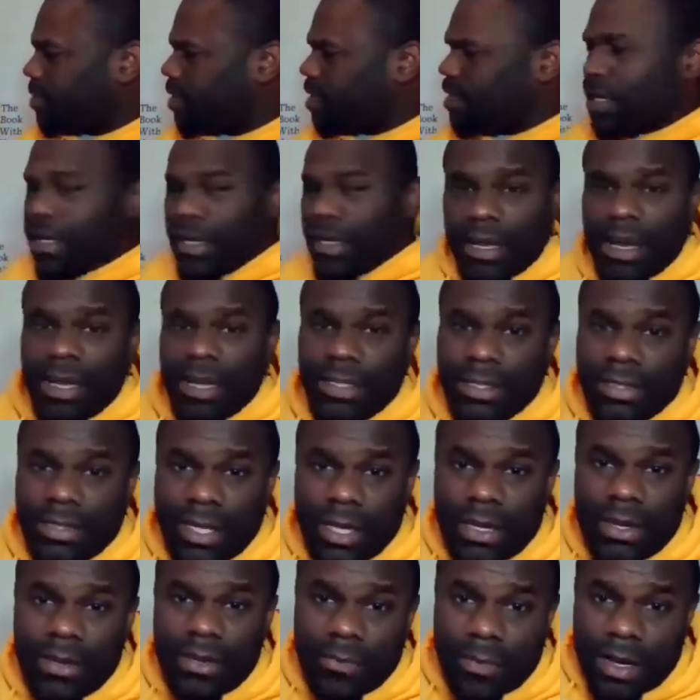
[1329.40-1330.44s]
Can I just tell
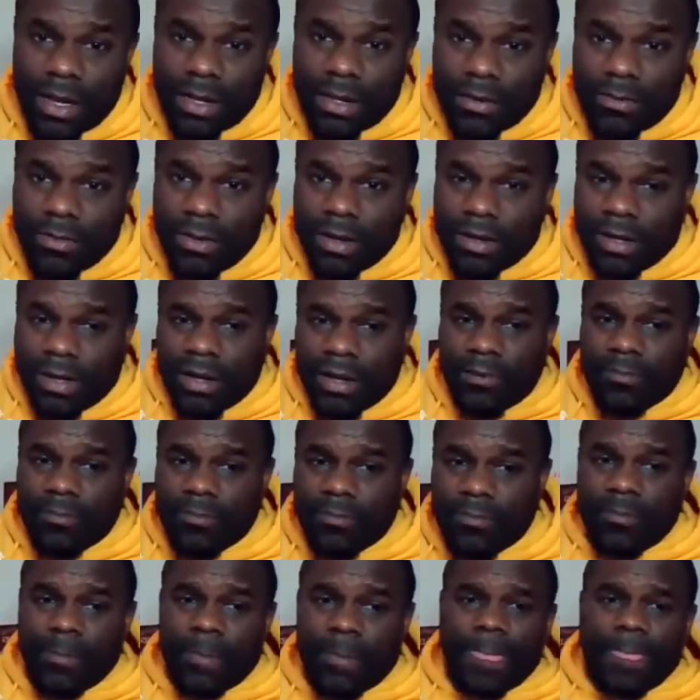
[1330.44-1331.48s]
you what I did right there?
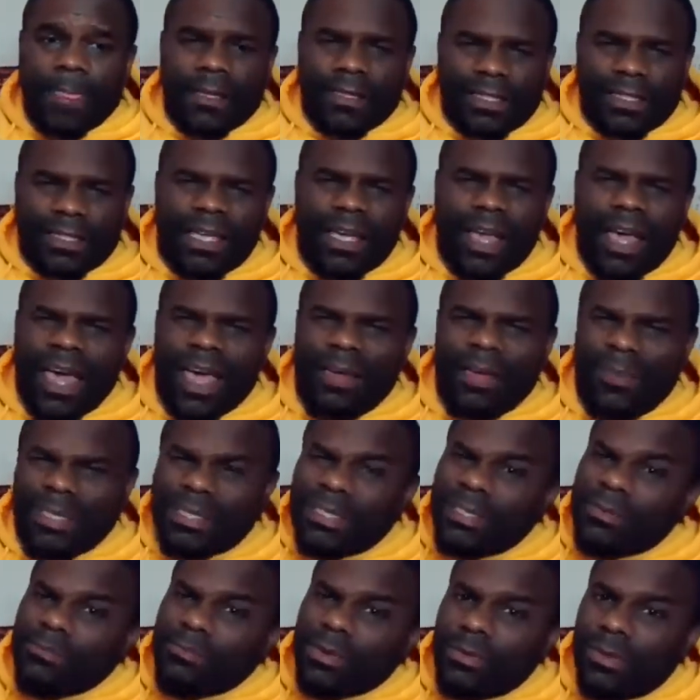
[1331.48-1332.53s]
See how I messed
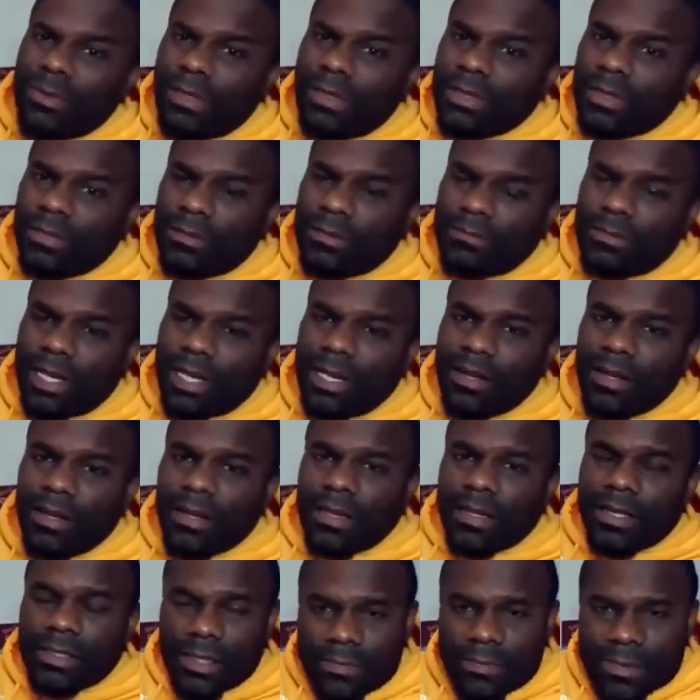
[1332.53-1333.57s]
up the words a little bit?
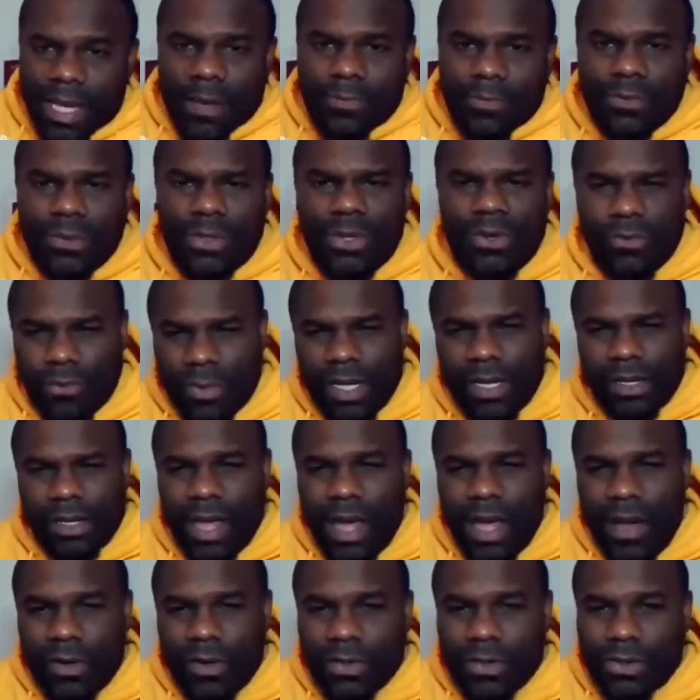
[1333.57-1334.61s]
Sometimes when you read
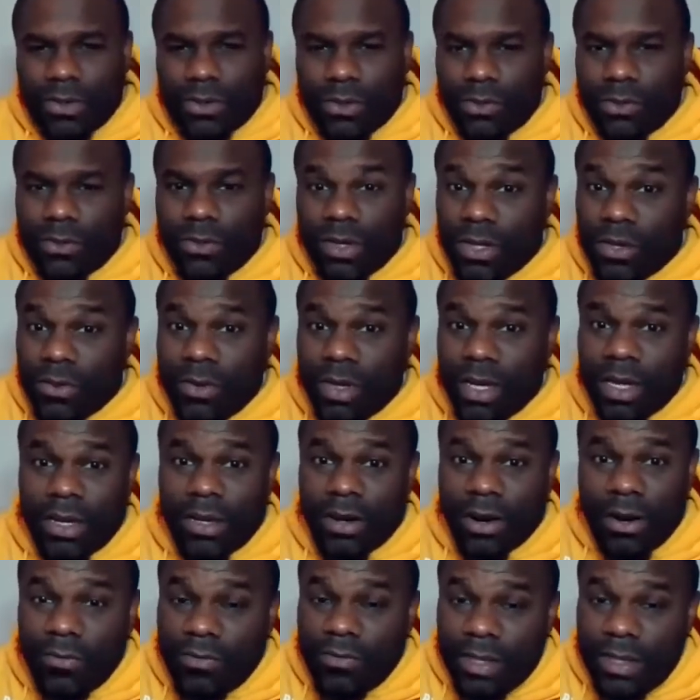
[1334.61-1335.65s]
aloud in school and you get
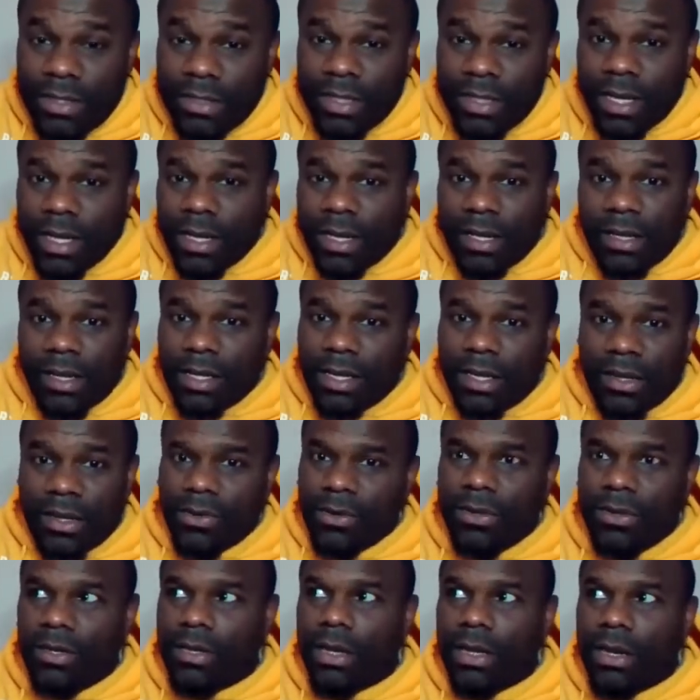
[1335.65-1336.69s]
nervous, like, you know,
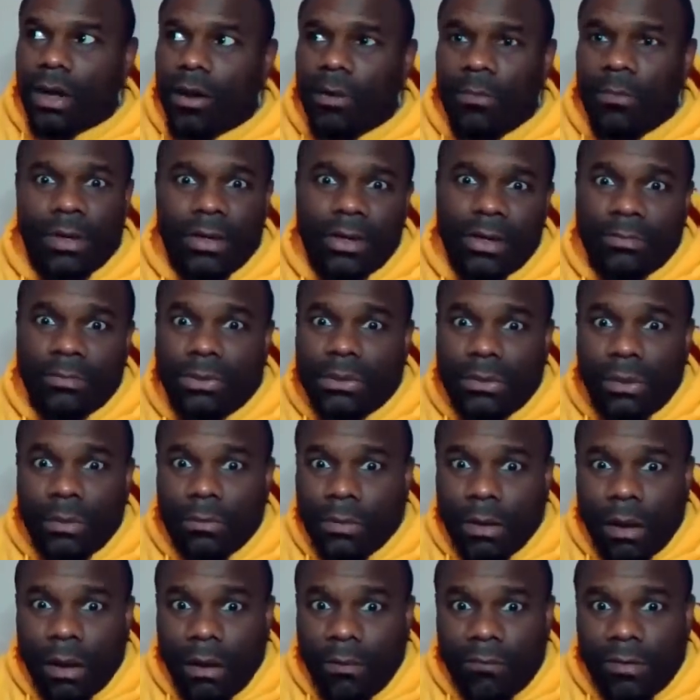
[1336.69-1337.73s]
you're like, oh my God, I'm so
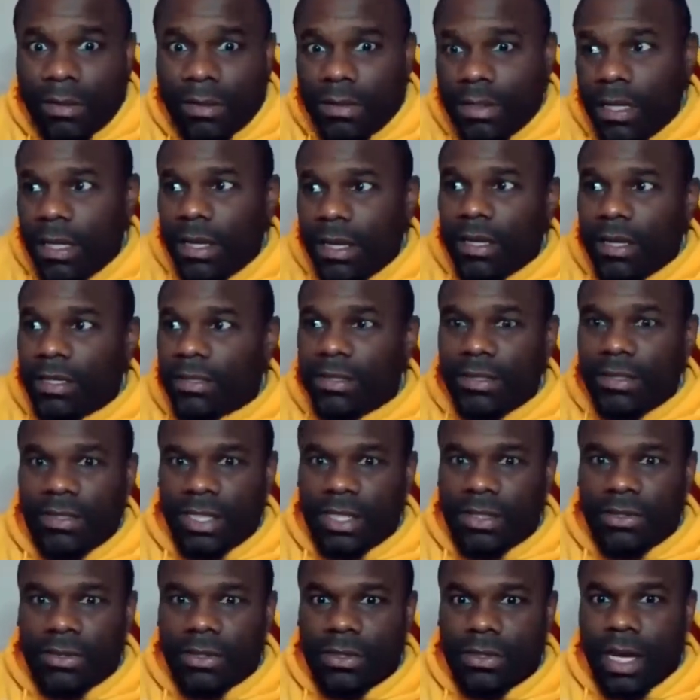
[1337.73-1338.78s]
nervous. Because the
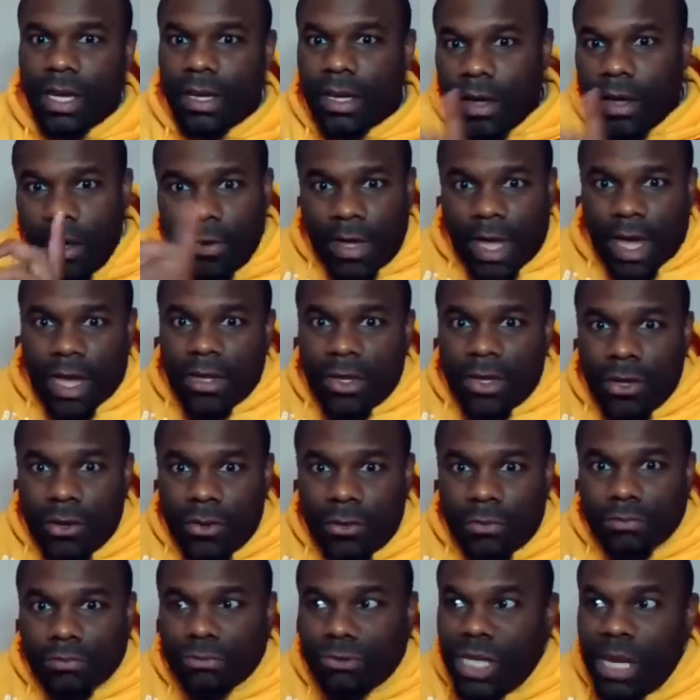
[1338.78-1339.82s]
teacher's like, okay,
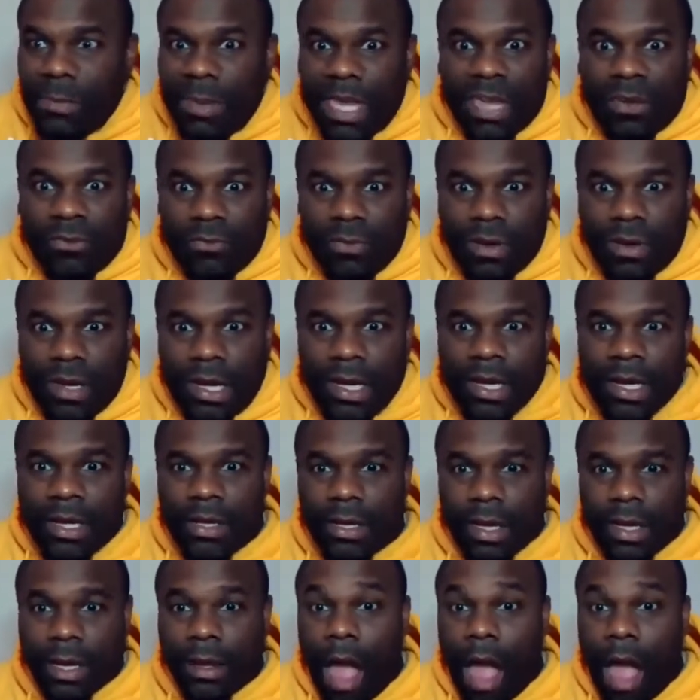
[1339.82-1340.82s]
you, Jimmy, read. And you're like,